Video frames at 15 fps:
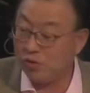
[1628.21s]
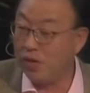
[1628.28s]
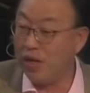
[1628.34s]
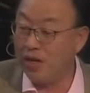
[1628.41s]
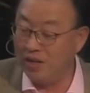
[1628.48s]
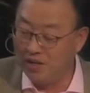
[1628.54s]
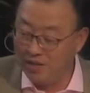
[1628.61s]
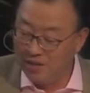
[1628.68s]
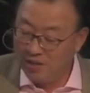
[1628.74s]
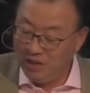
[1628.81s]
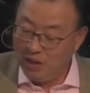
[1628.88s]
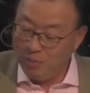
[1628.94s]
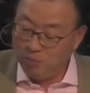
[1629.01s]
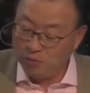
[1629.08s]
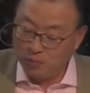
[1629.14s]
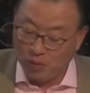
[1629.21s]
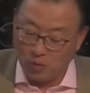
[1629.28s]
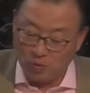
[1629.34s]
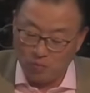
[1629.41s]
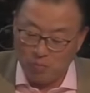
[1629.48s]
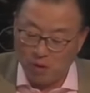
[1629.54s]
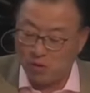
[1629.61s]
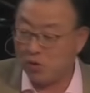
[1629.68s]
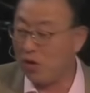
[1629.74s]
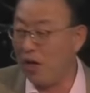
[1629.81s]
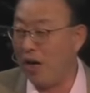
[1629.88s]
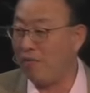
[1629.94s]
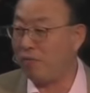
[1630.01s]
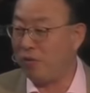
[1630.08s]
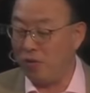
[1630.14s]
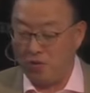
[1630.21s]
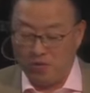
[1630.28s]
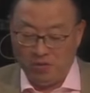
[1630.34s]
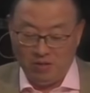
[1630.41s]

then, he provoked much laughter.